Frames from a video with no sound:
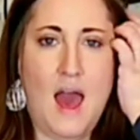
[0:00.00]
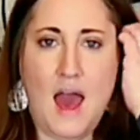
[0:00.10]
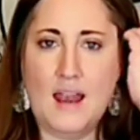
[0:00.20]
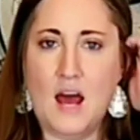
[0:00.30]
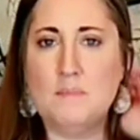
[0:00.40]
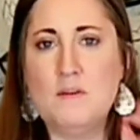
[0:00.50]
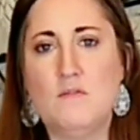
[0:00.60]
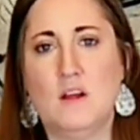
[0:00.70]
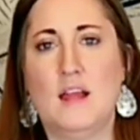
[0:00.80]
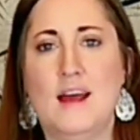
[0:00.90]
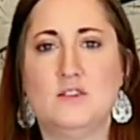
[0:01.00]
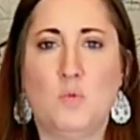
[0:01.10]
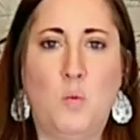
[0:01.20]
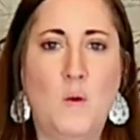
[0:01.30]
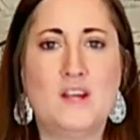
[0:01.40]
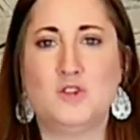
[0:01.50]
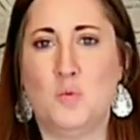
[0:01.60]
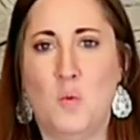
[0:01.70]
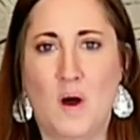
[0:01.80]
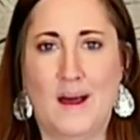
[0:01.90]
and help you realize which
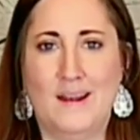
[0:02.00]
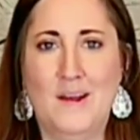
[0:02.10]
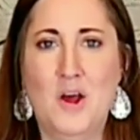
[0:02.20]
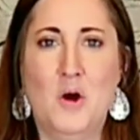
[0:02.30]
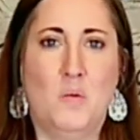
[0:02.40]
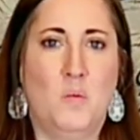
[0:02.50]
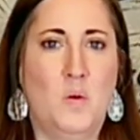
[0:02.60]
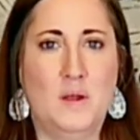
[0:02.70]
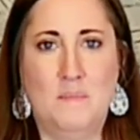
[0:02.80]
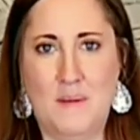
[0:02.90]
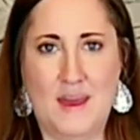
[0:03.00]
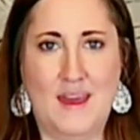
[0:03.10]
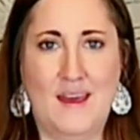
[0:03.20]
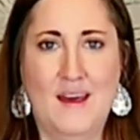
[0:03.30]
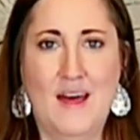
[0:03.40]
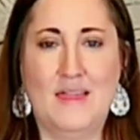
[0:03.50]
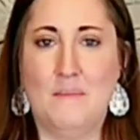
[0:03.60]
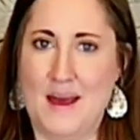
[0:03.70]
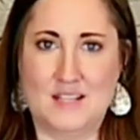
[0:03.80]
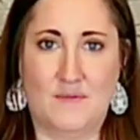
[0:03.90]
one would be the
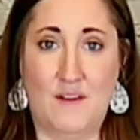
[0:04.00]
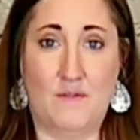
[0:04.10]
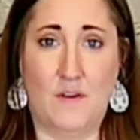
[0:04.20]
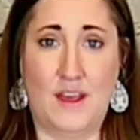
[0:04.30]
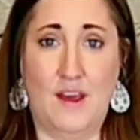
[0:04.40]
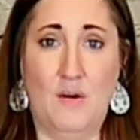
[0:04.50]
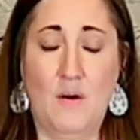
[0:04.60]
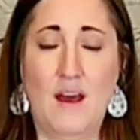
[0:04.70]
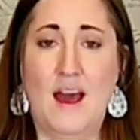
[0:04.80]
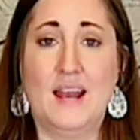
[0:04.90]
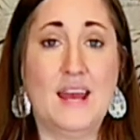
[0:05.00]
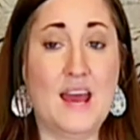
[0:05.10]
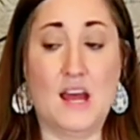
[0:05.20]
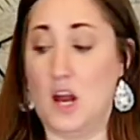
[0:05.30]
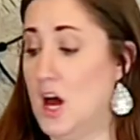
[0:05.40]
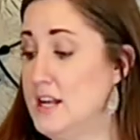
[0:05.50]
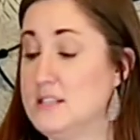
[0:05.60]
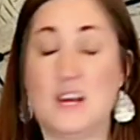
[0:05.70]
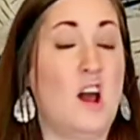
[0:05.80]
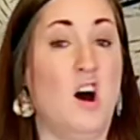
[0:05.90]
best fit for you. And again,
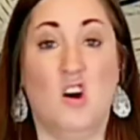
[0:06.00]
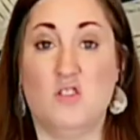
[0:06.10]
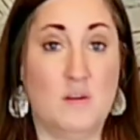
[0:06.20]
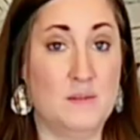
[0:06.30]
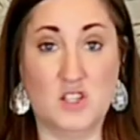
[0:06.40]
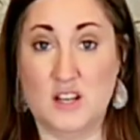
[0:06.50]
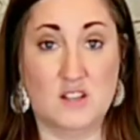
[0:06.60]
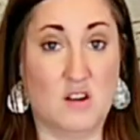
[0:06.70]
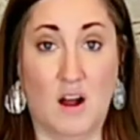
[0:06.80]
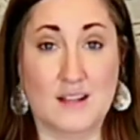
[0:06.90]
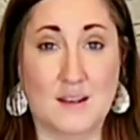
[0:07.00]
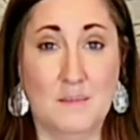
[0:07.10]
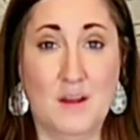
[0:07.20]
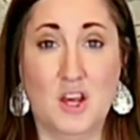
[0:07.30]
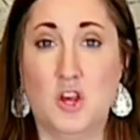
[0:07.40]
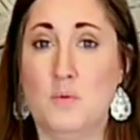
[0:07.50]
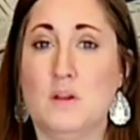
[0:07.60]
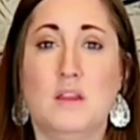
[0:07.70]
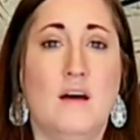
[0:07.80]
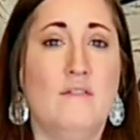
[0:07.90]
honestly, all 3 machines are awesome. You
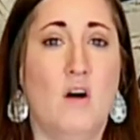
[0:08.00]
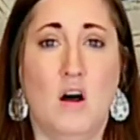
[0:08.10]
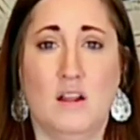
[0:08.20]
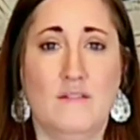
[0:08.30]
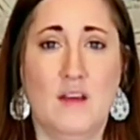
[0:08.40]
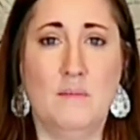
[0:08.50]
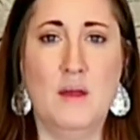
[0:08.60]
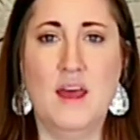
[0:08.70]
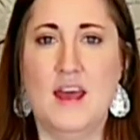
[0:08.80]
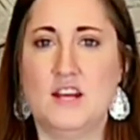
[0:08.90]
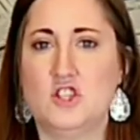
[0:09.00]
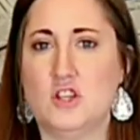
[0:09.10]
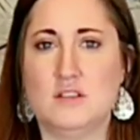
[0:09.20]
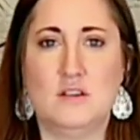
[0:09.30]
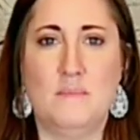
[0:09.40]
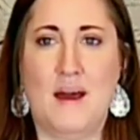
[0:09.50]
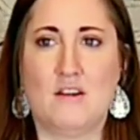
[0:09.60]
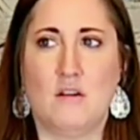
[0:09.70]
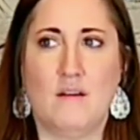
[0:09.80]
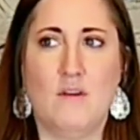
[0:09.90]
would love all of them. It's just a
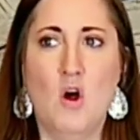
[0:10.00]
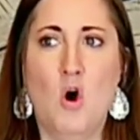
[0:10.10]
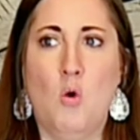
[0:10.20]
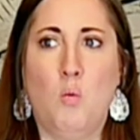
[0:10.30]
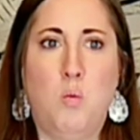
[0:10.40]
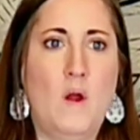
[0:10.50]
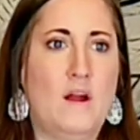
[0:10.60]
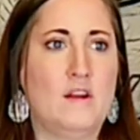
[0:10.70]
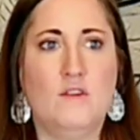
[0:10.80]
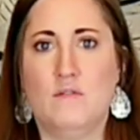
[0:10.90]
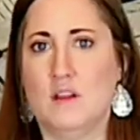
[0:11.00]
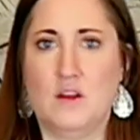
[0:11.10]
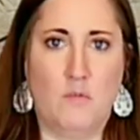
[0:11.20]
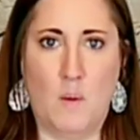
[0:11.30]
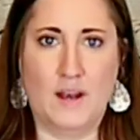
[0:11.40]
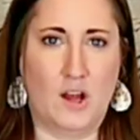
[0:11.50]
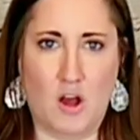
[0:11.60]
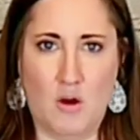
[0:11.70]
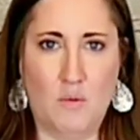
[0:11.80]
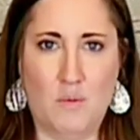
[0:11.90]
matter of where you really want to
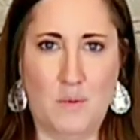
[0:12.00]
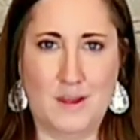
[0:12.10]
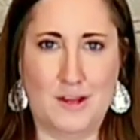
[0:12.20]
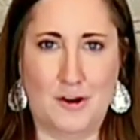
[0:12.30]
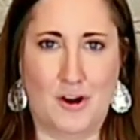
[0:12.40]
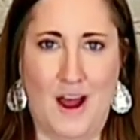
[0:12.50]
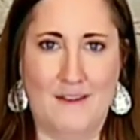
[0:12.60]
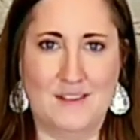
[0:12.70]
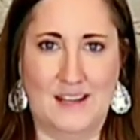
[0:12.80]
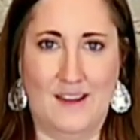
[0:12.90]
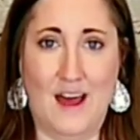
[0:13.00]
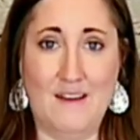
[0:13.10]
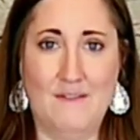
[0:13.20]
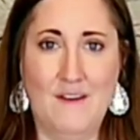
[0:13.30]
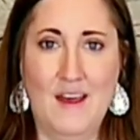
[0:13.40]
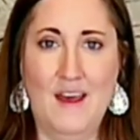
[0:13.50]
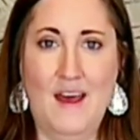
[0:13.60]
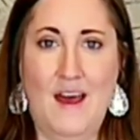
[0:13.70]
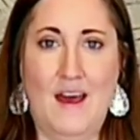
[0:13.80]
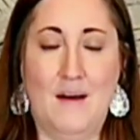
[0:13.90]
go with your crafting life.
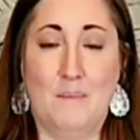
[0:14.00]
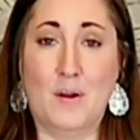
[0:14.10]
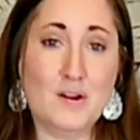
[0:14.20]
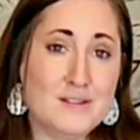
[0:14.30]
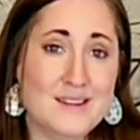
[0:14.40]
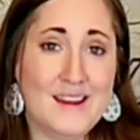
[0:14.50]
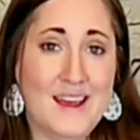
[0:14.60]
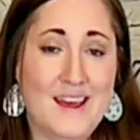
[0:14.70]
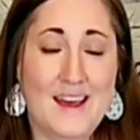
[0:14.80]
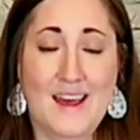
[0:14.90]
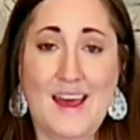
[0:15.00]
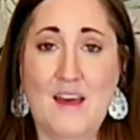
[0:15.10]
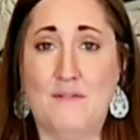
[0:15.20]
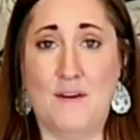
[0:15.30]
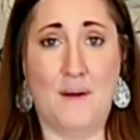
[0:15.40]
And personally, if you